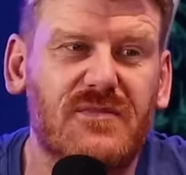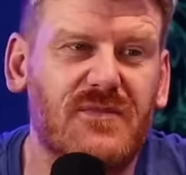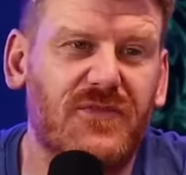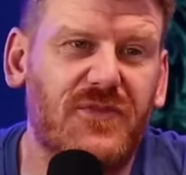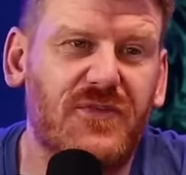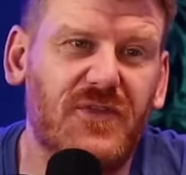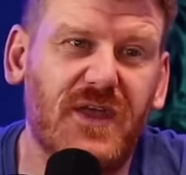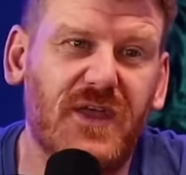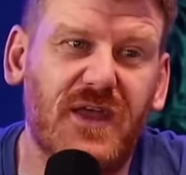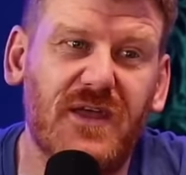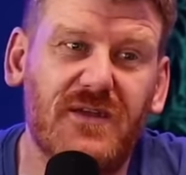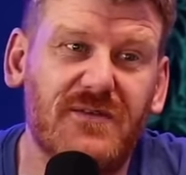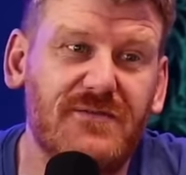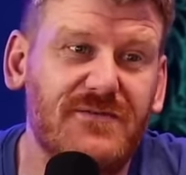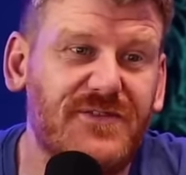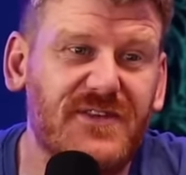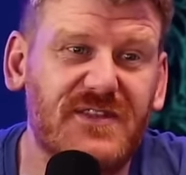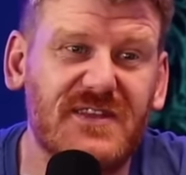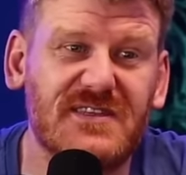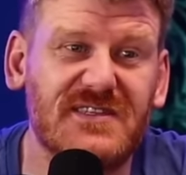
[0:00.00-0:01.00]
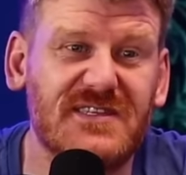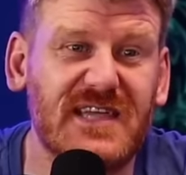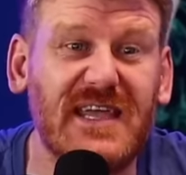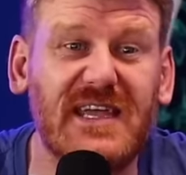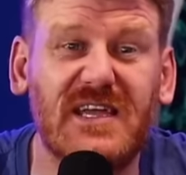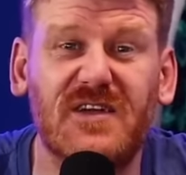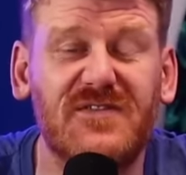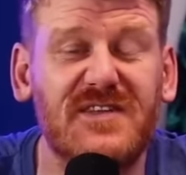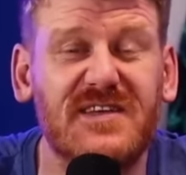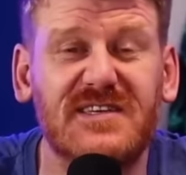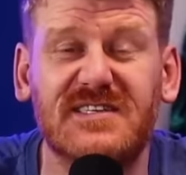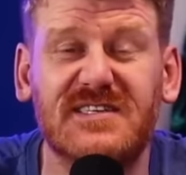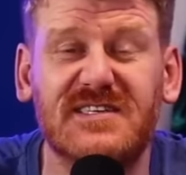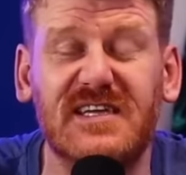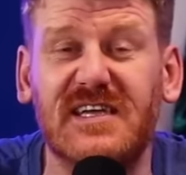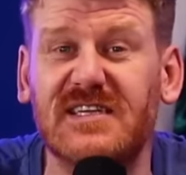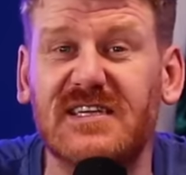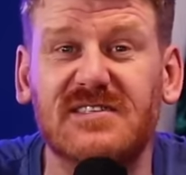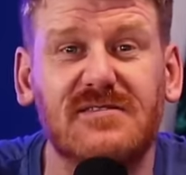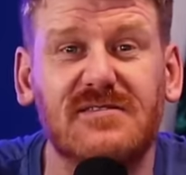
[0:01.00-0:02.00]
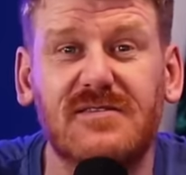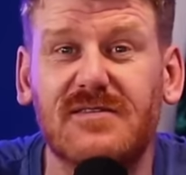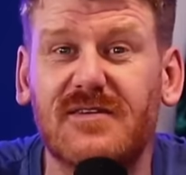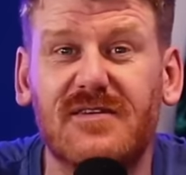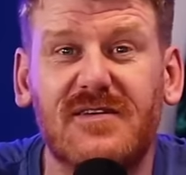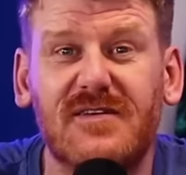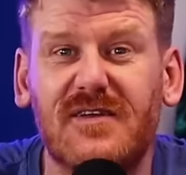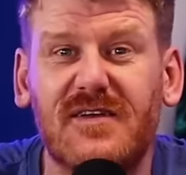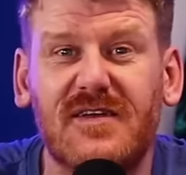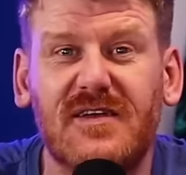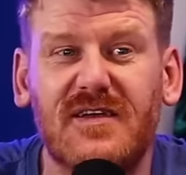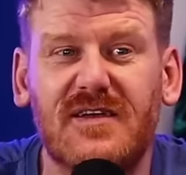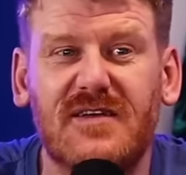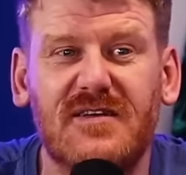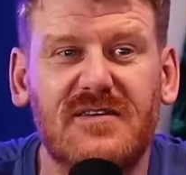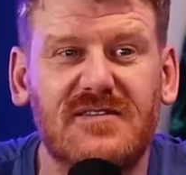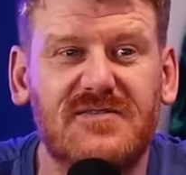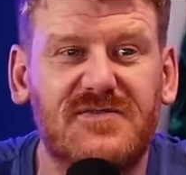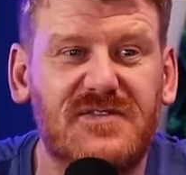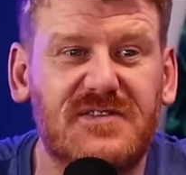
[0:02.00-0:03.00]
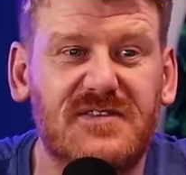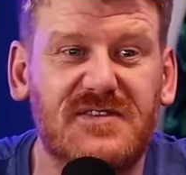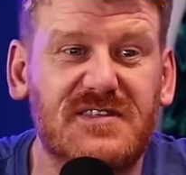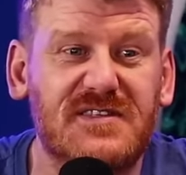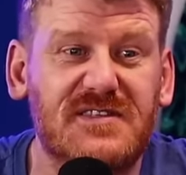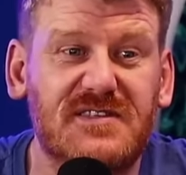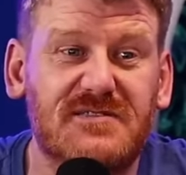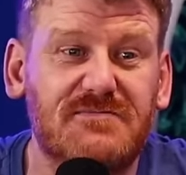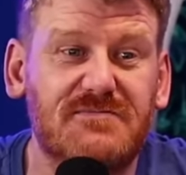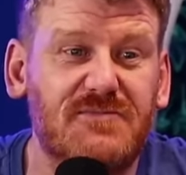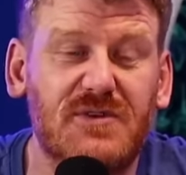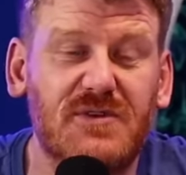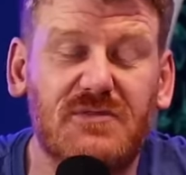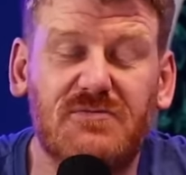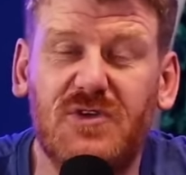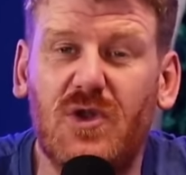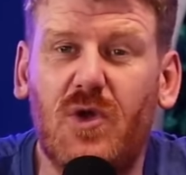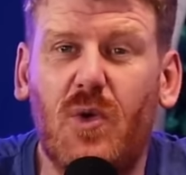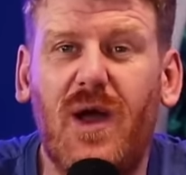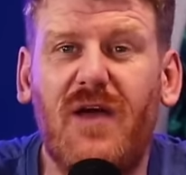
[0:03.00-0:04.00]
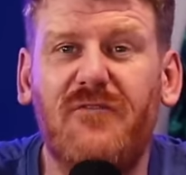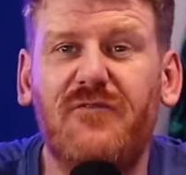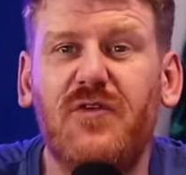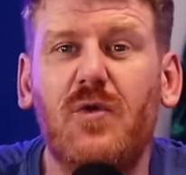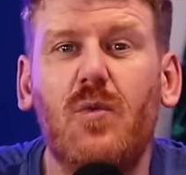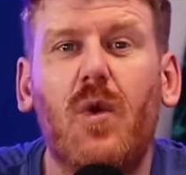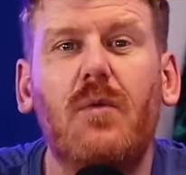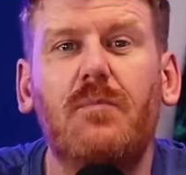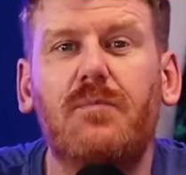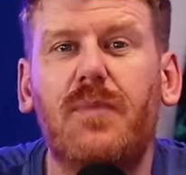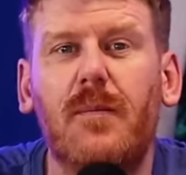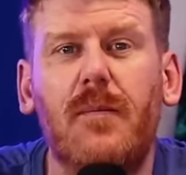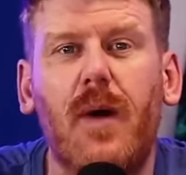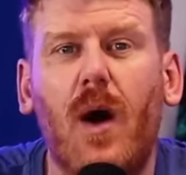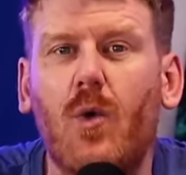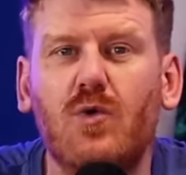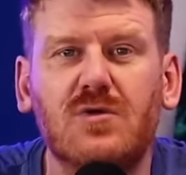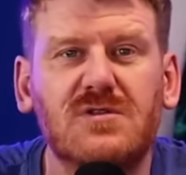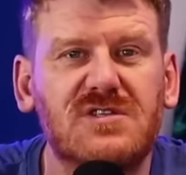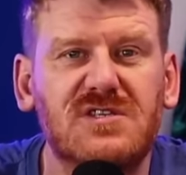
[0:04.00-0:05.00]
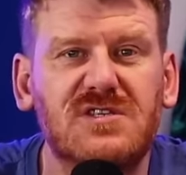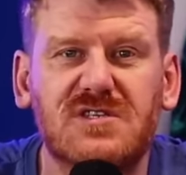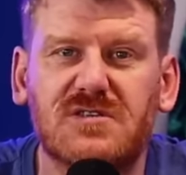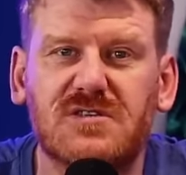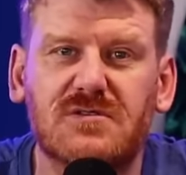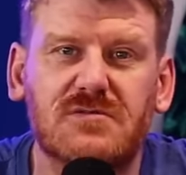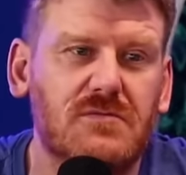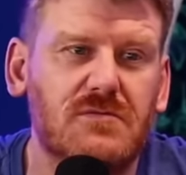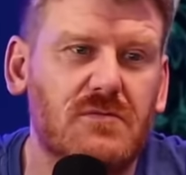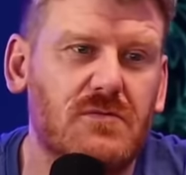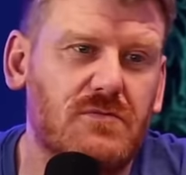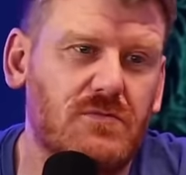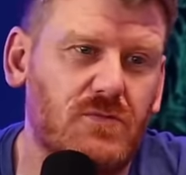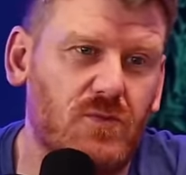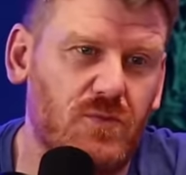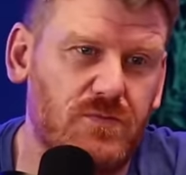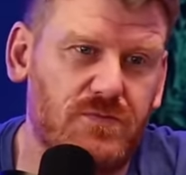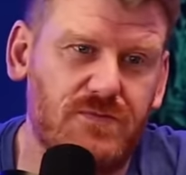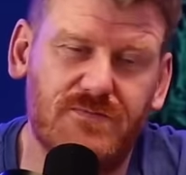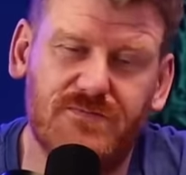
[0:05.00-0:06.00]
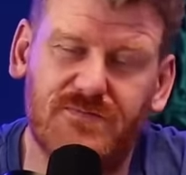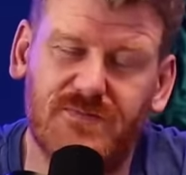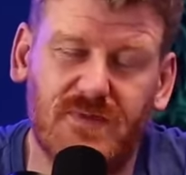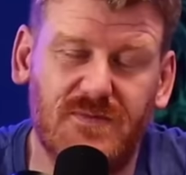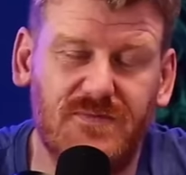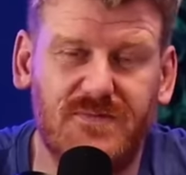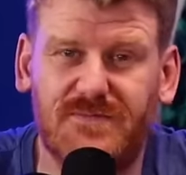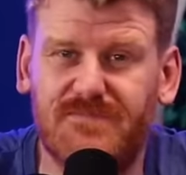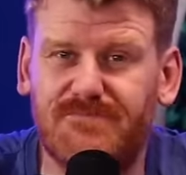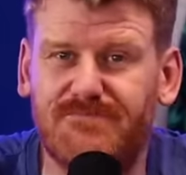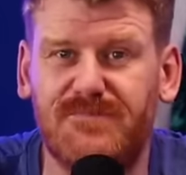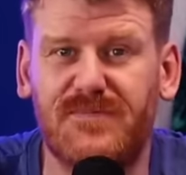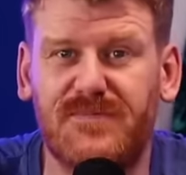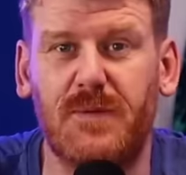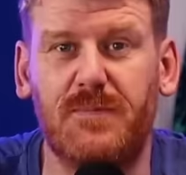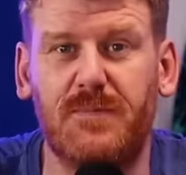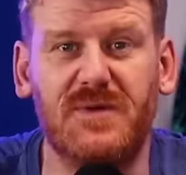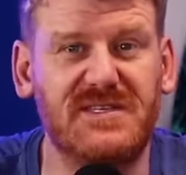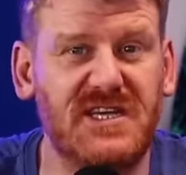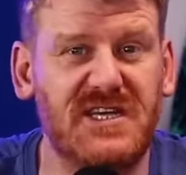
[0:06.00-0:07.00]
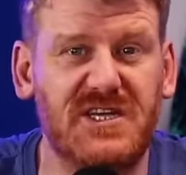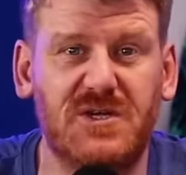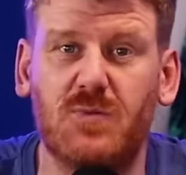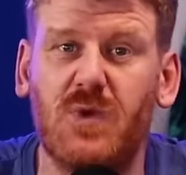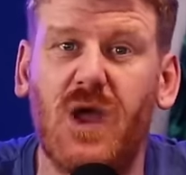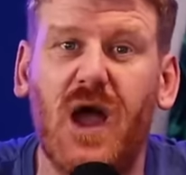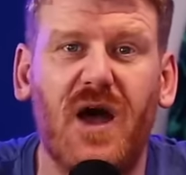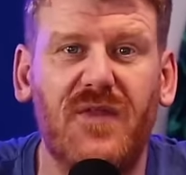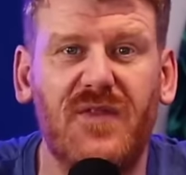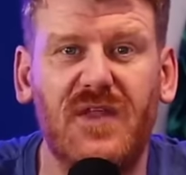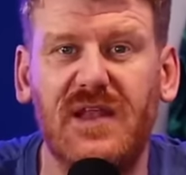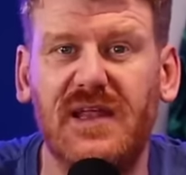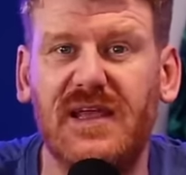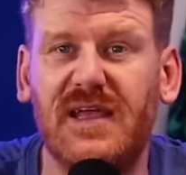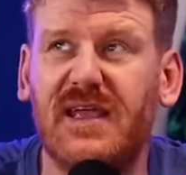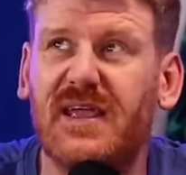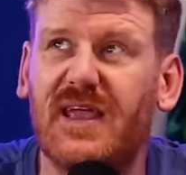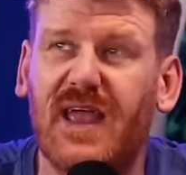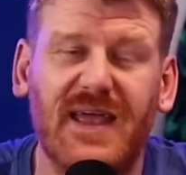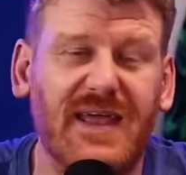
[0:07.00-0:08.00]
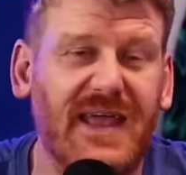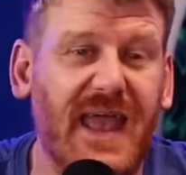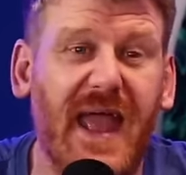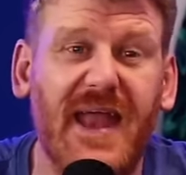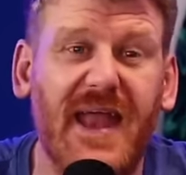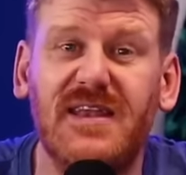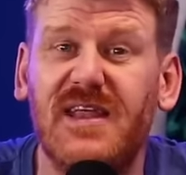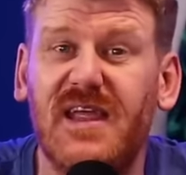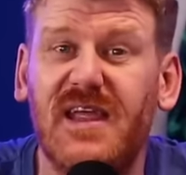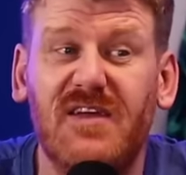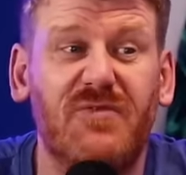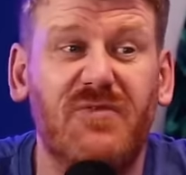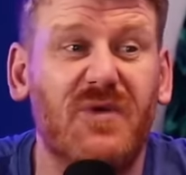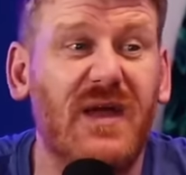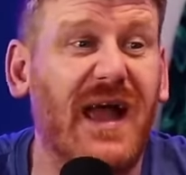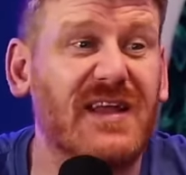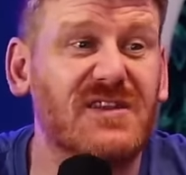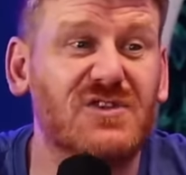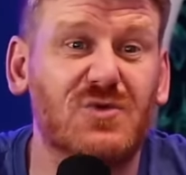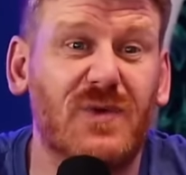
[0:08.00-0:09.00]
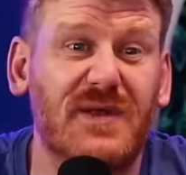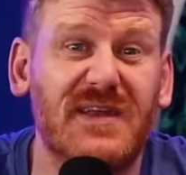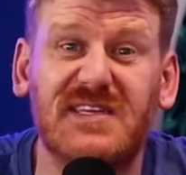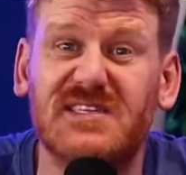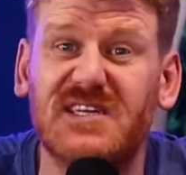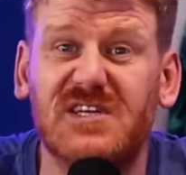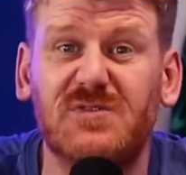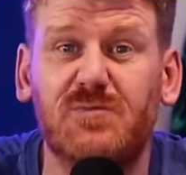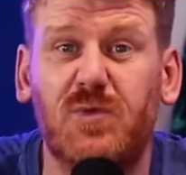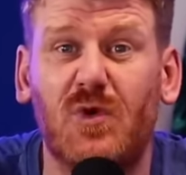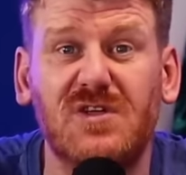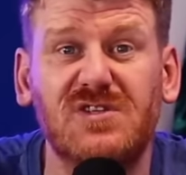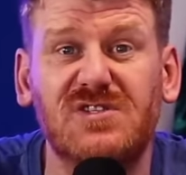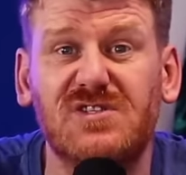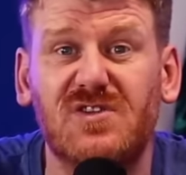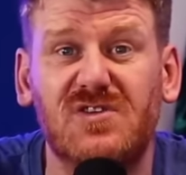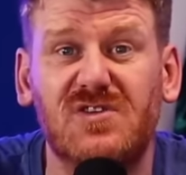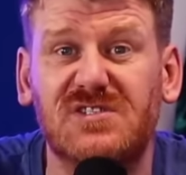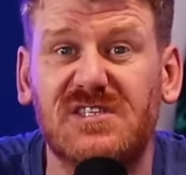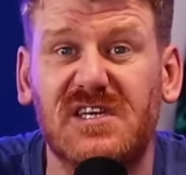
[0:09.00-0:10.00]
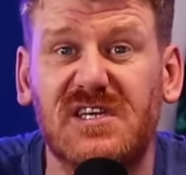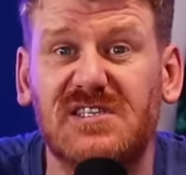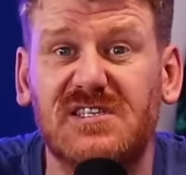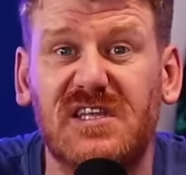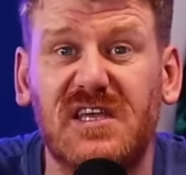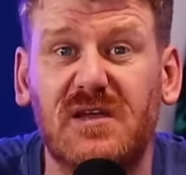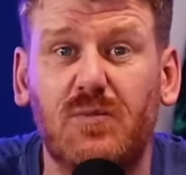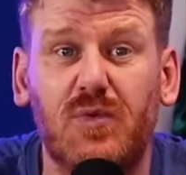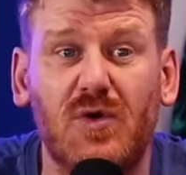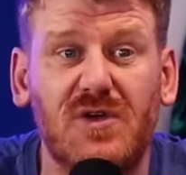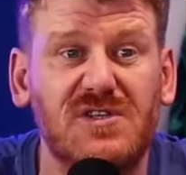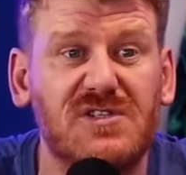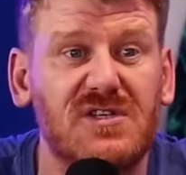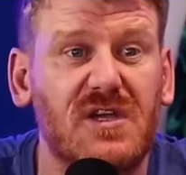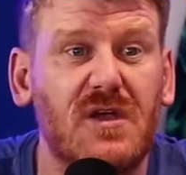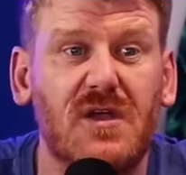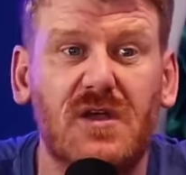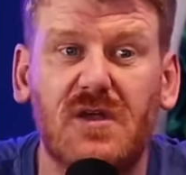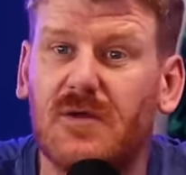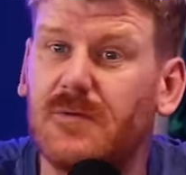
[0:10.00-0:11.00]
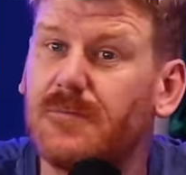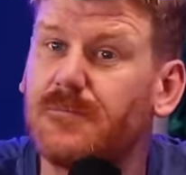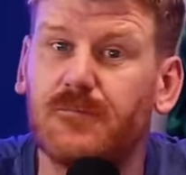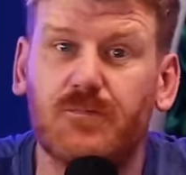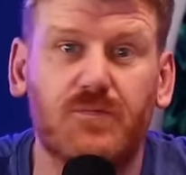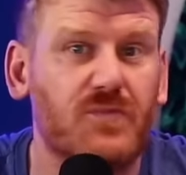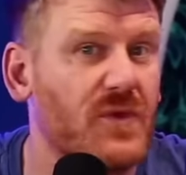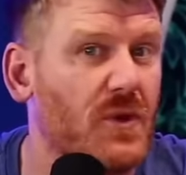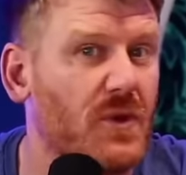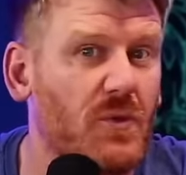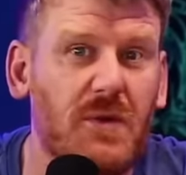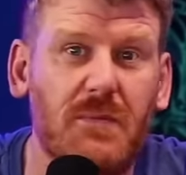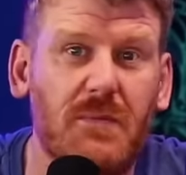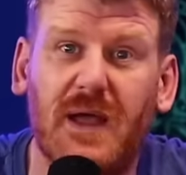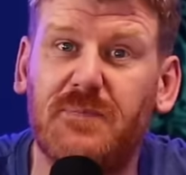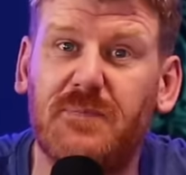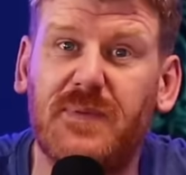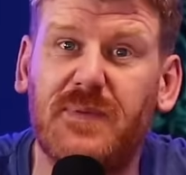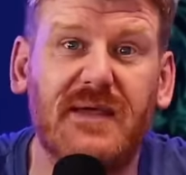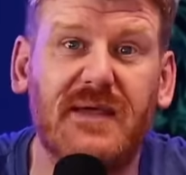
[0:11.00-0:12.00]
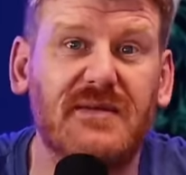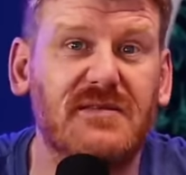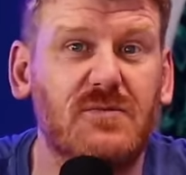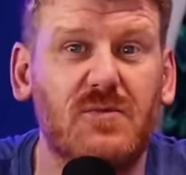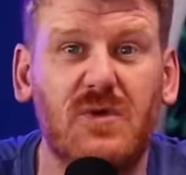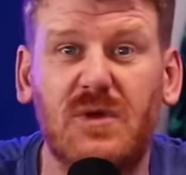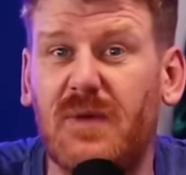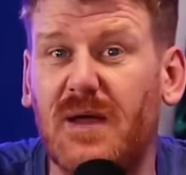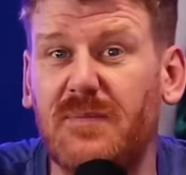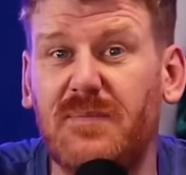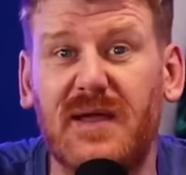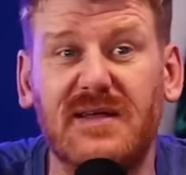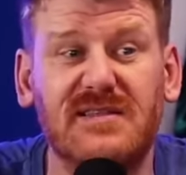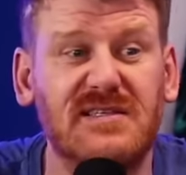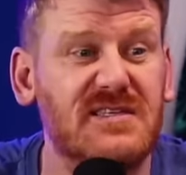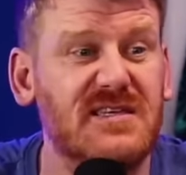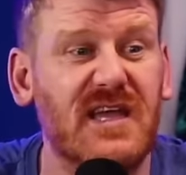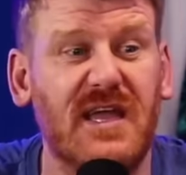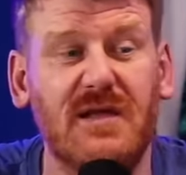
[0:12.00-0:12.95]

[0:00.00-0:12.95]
the sake of the season, you know, everyone bemoans the position we are in the league. Again, if we had 26 points and not 16 points, we might be able to say,